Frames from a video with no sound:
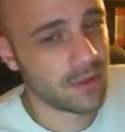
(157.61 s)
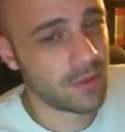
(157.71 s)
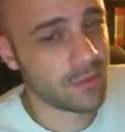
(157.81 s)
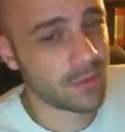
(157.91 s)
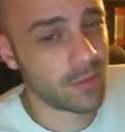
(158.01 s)

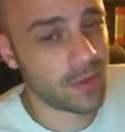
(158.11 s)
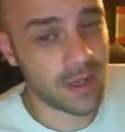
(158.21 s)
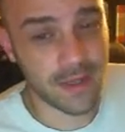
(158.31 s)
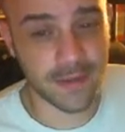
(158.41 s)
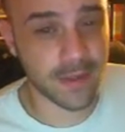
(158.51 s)
over
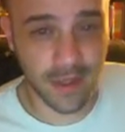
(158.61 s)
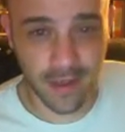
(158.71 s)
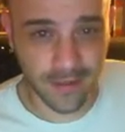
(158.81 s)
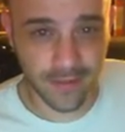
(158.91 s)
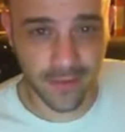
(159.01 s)
lots of the
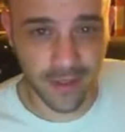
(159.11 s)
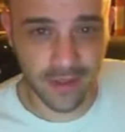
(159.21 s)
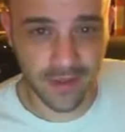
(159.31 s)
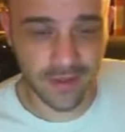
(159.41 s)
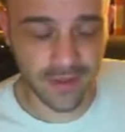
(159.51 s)

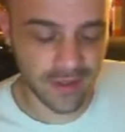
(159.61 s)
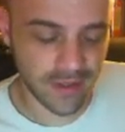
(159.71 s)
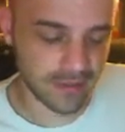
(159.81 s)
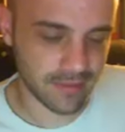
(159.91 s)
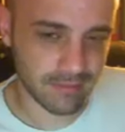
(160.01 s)
Castlevanias, they